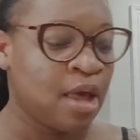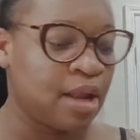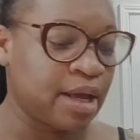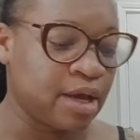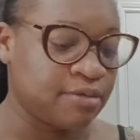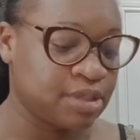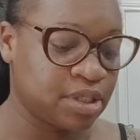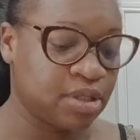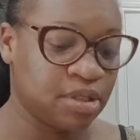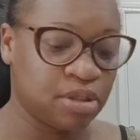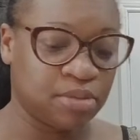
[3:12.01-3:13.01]
Like I was
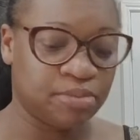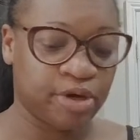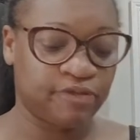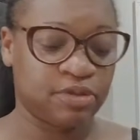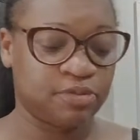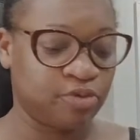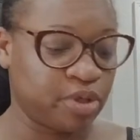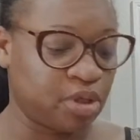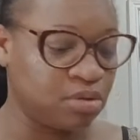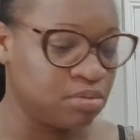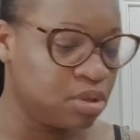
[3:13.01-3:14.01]
killing the breakfast.
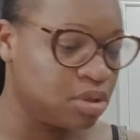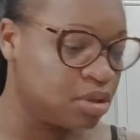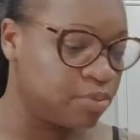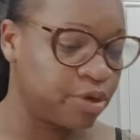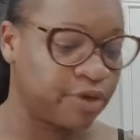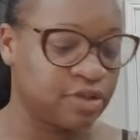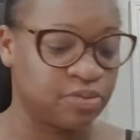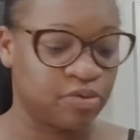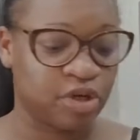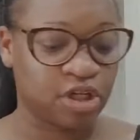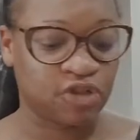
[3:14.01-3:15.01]
Oh, the breakfast
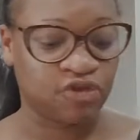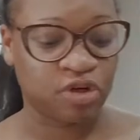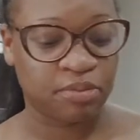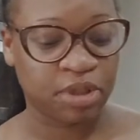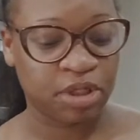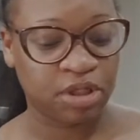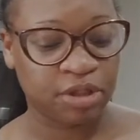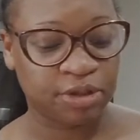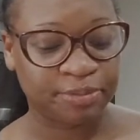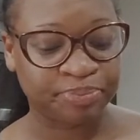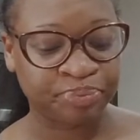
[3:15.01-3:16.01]
burritos from,
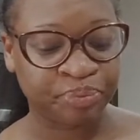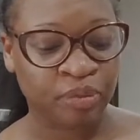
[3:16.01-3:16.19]
um,